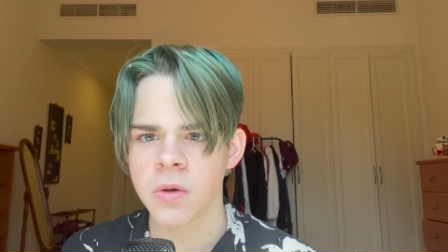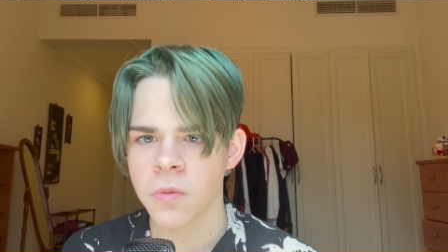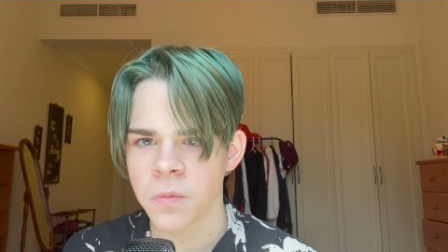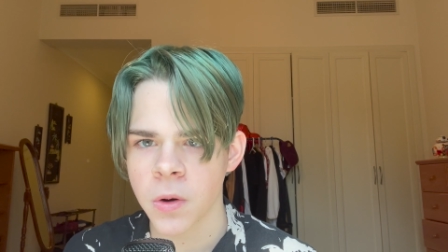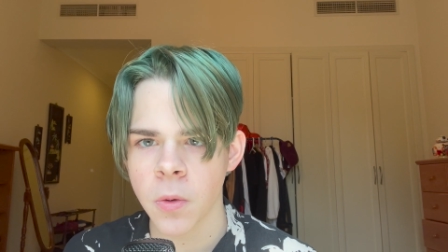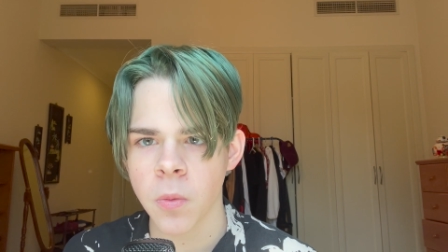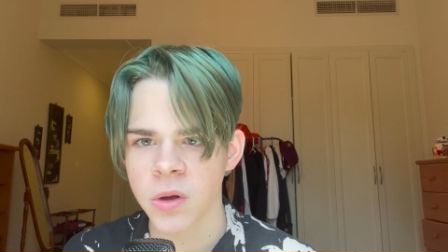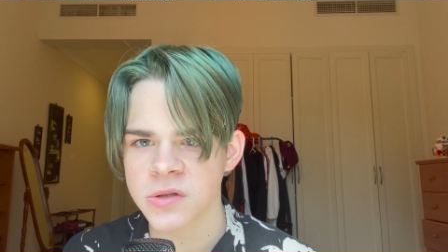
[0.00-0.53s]

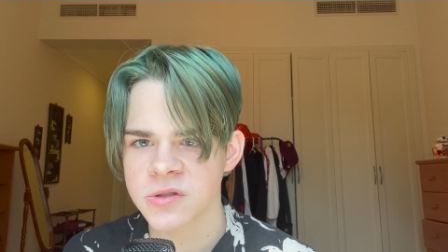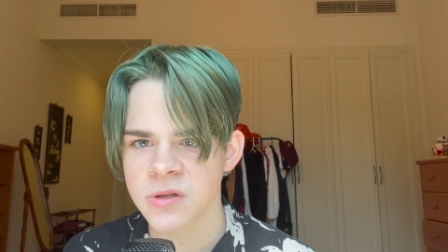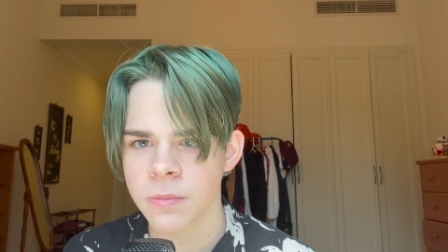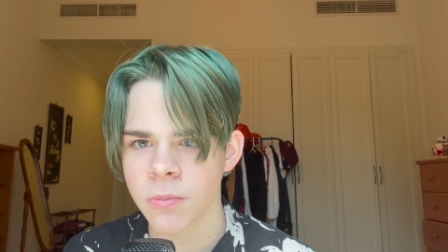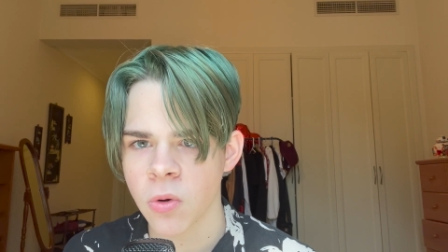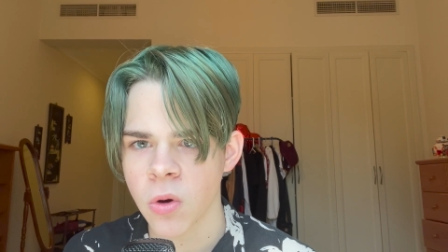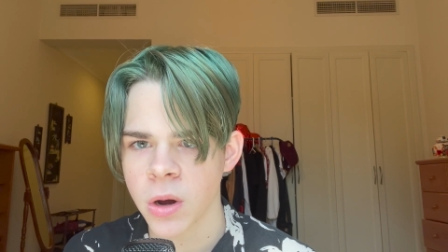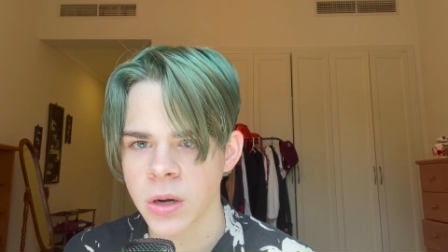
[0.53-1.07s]
well, what's the
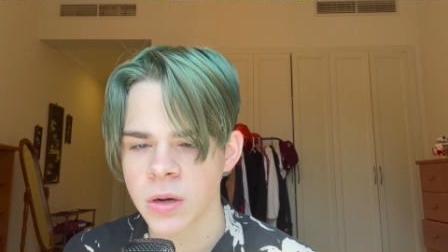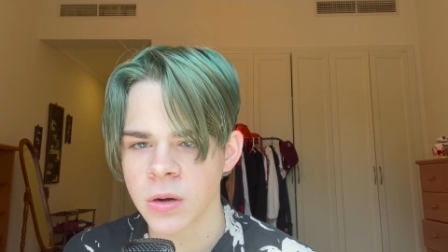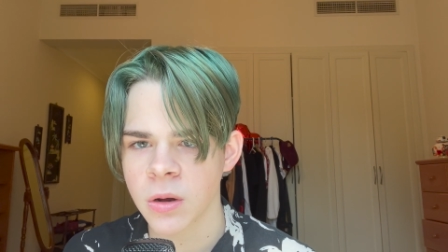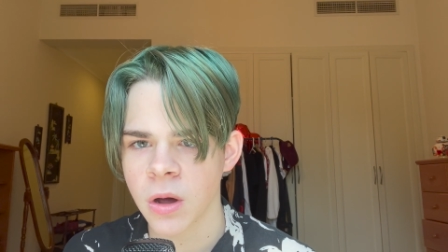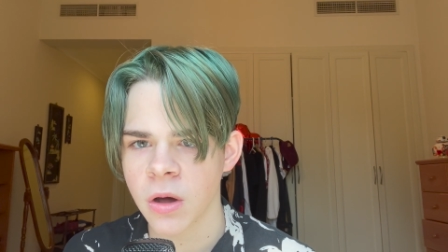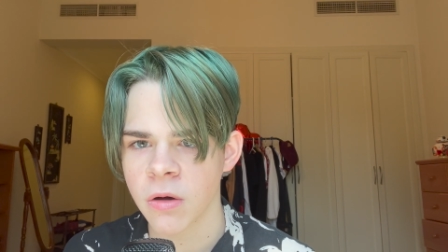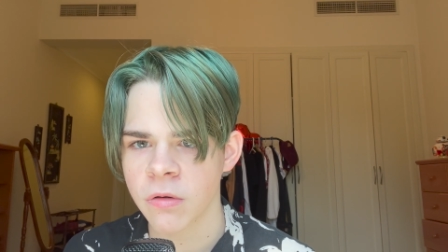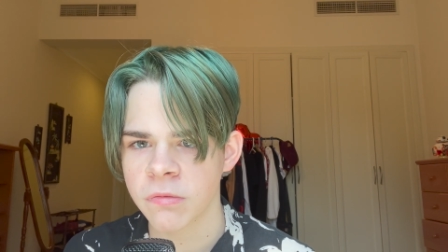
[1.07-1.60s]
point
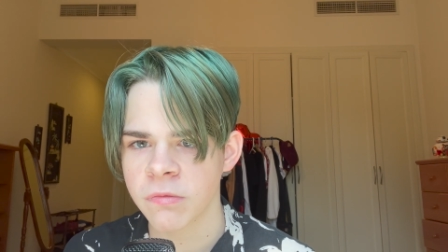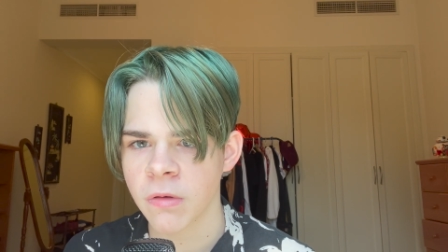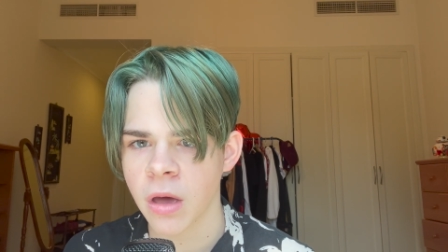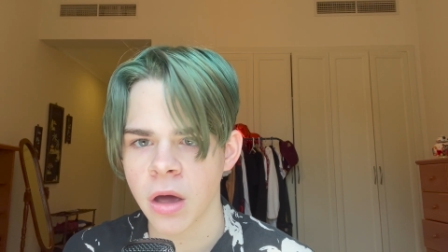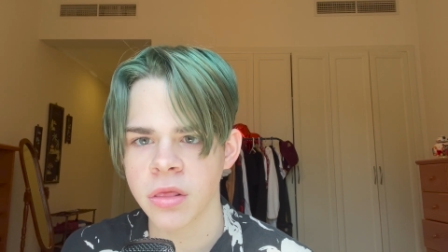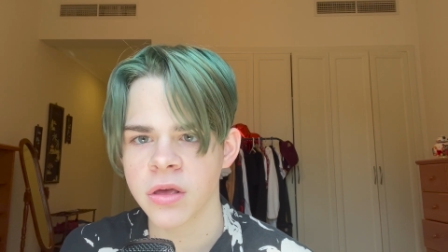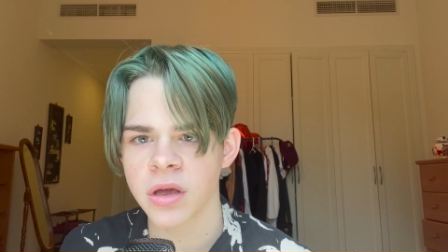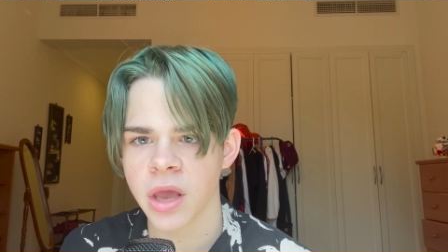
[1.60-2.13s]
of
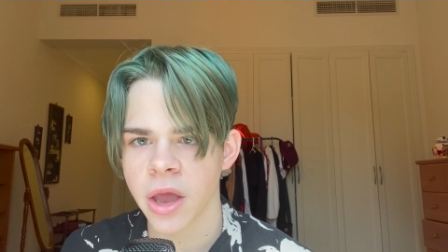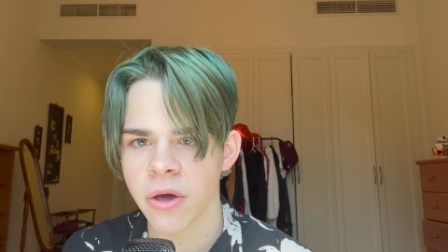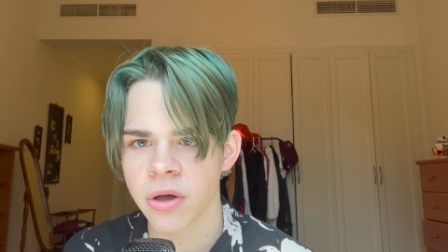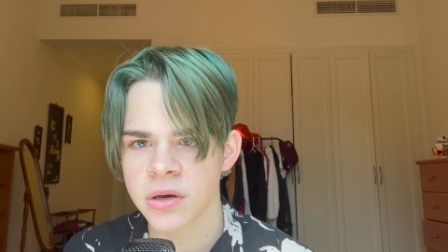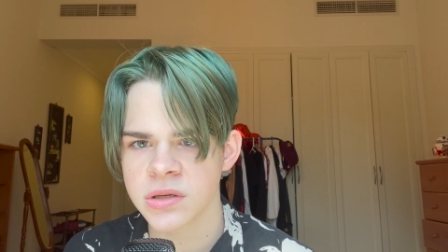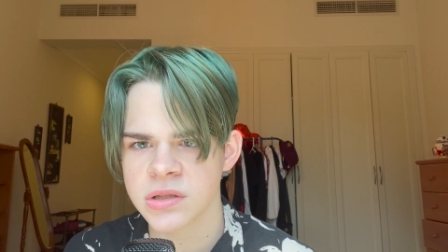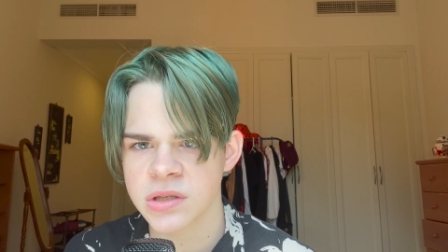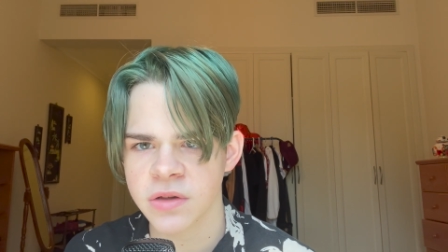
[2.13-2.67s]
other
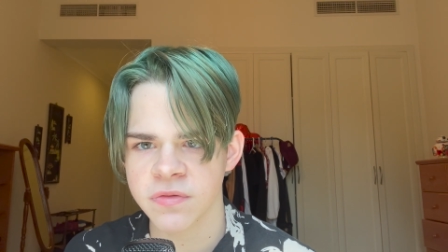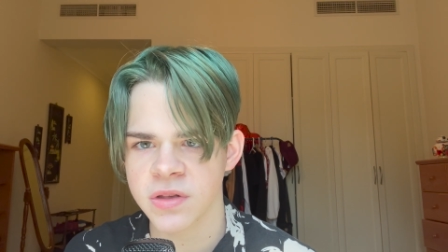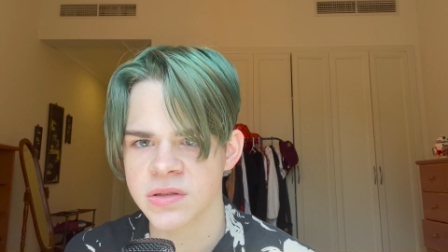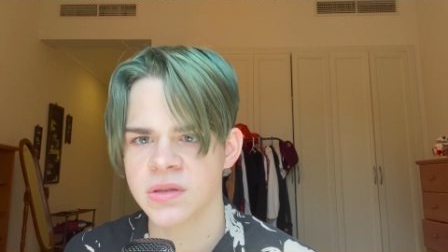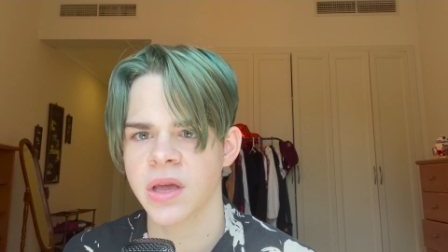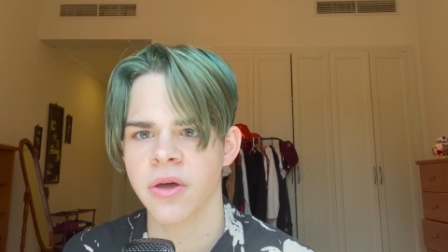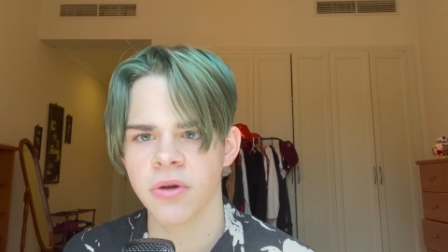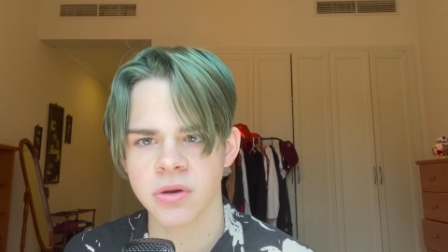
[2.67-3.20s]
characters if this
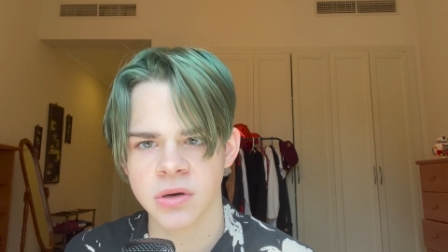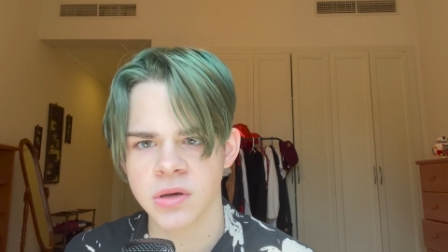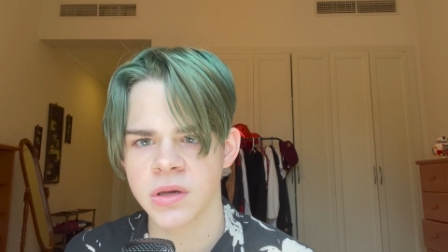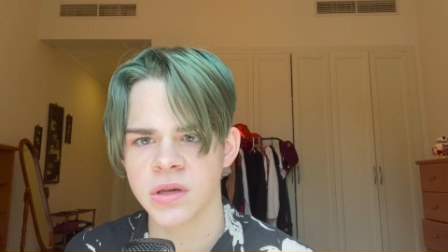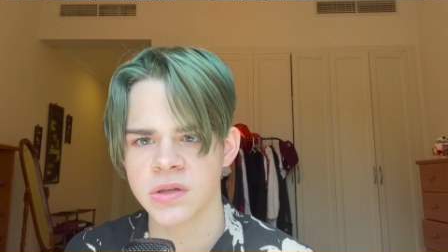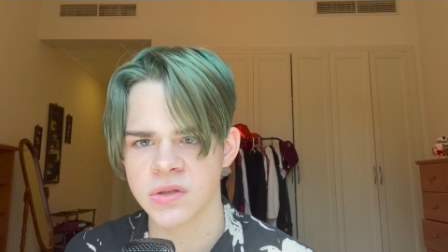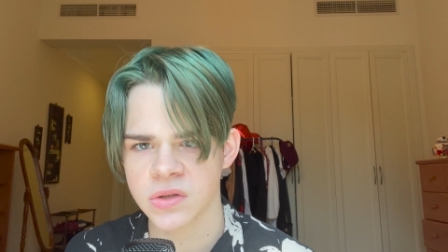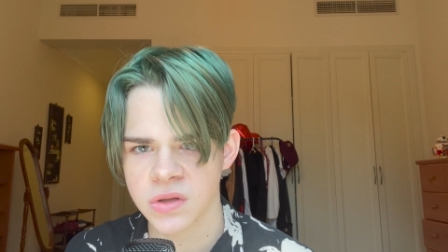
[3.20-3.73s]
character
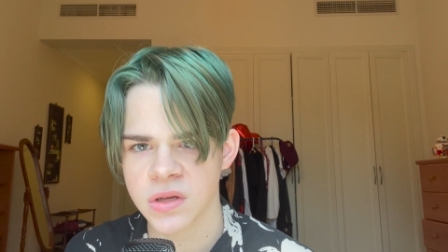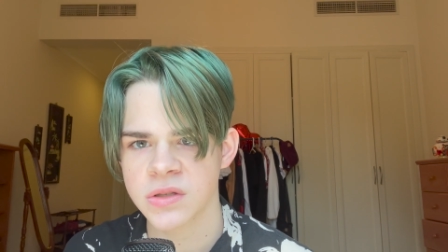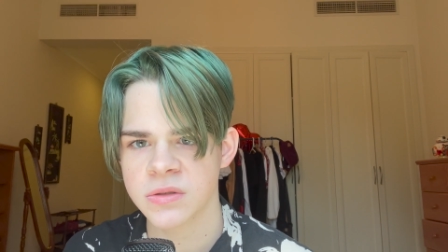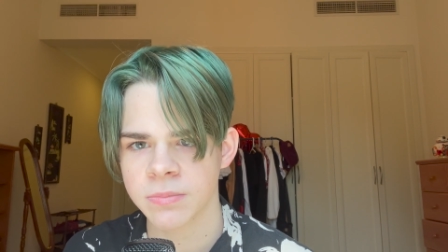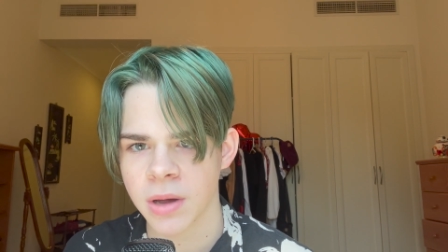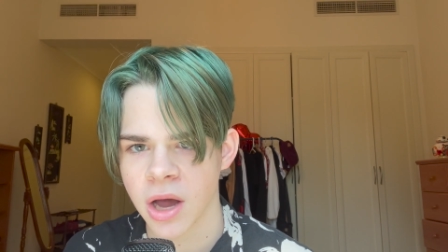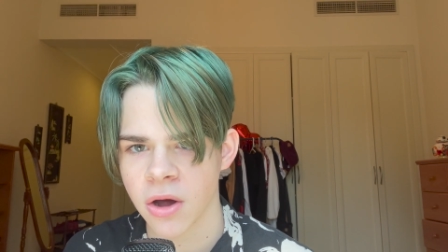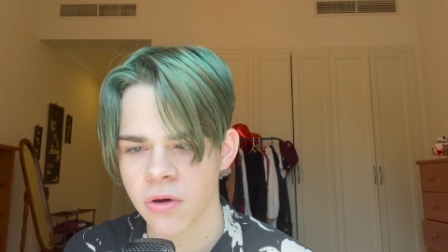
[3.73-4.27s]
is this
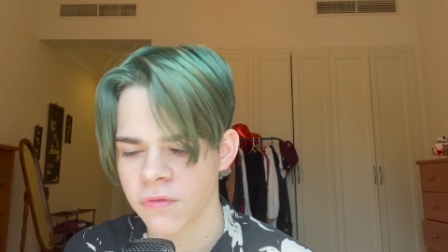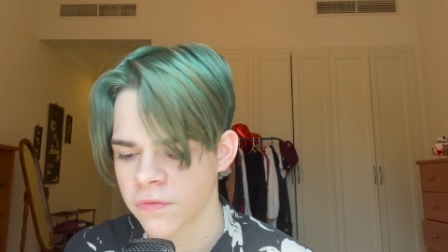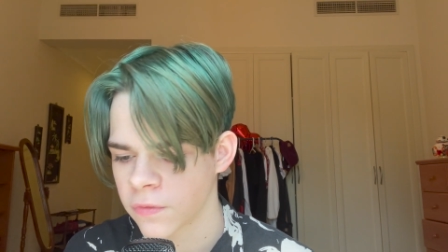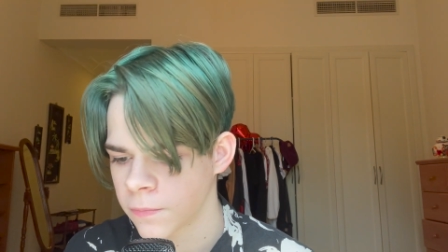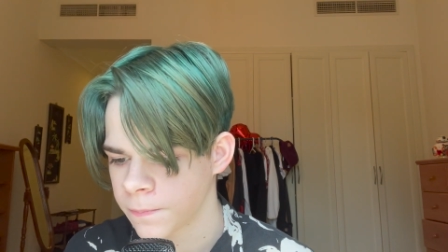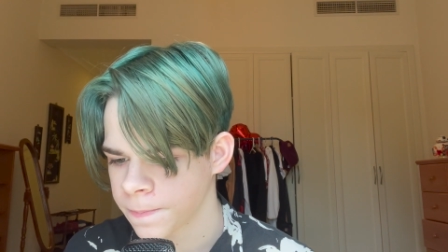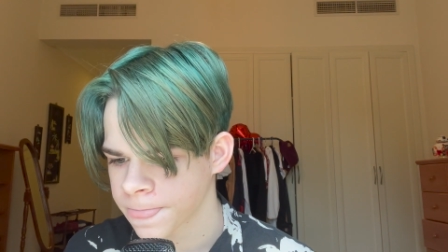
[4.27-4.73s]
powerful?